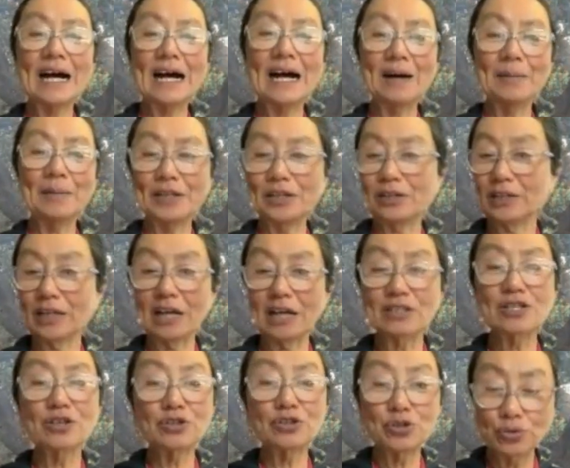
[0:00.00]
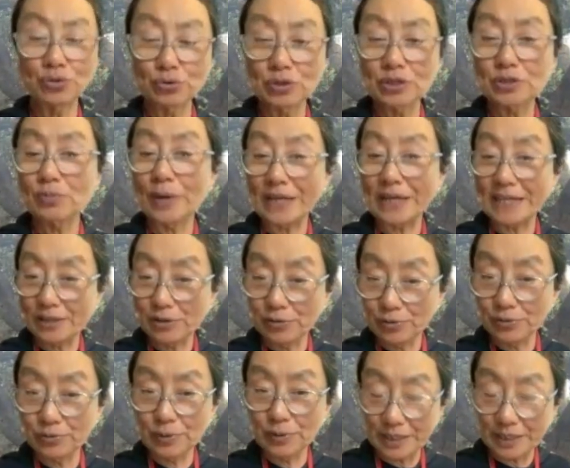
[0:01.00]
There are lots of tools we
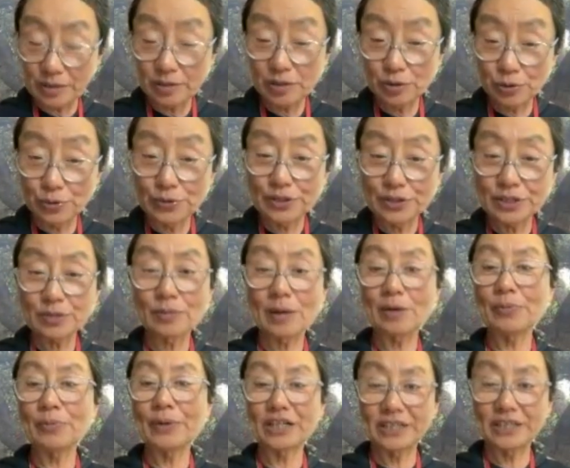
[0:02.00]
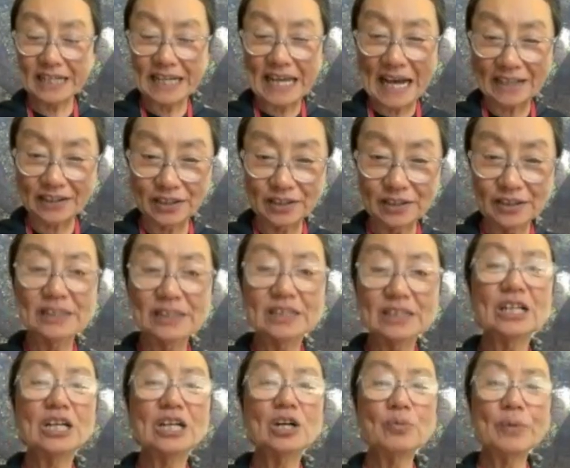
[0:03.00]
use when we're together.
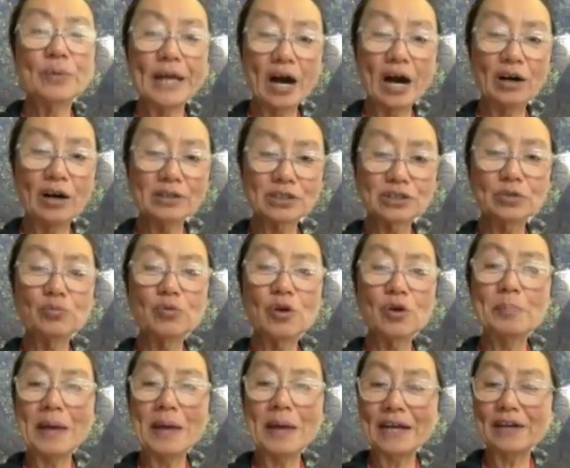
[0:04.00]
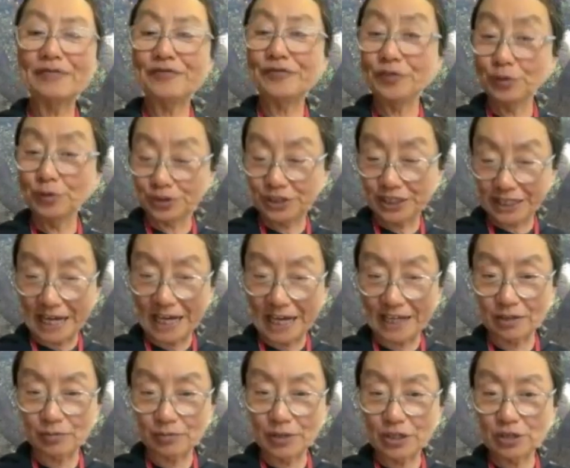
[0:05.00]
We also will make food
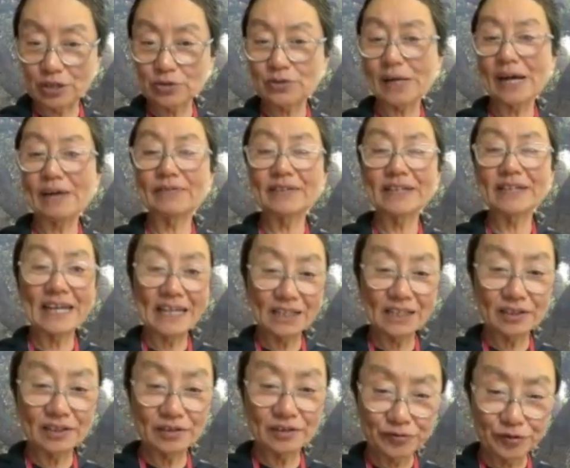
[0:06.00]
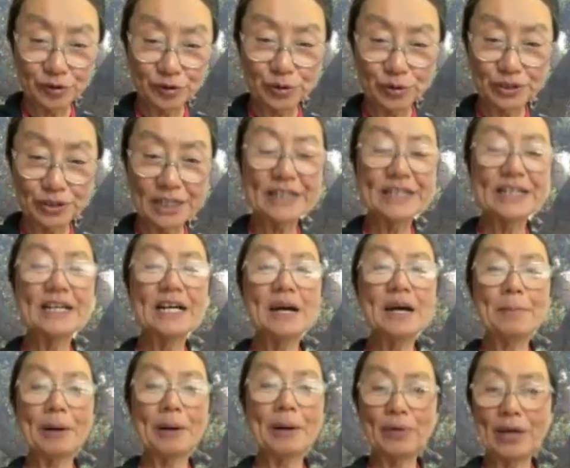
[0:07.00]
together. We usually have catered food,
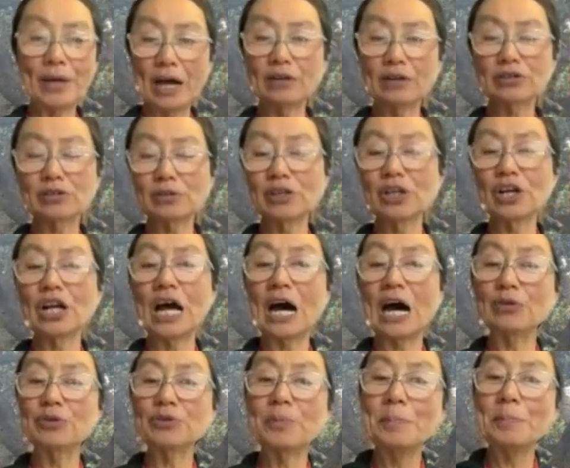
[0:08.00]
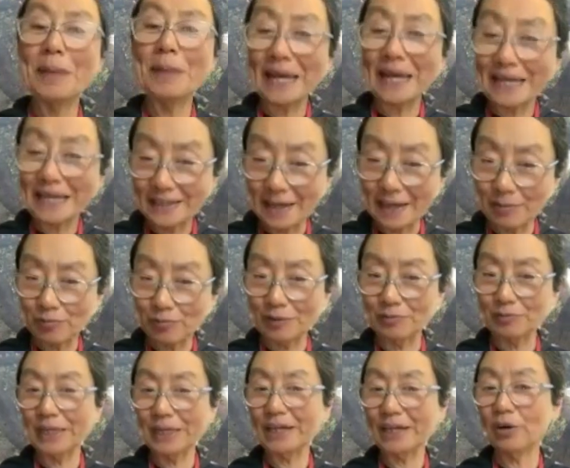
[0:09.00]
but we also learn how to make them
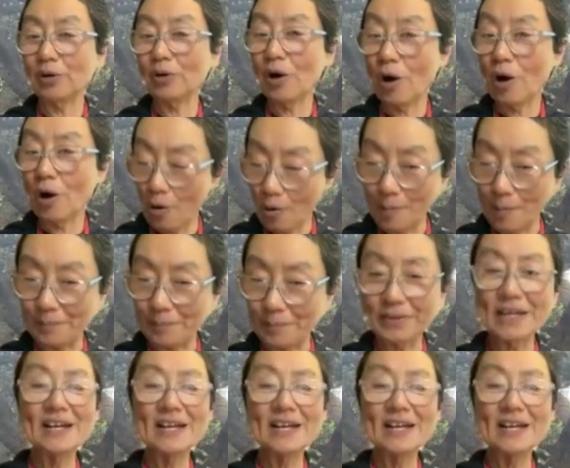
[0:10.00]
when we go home.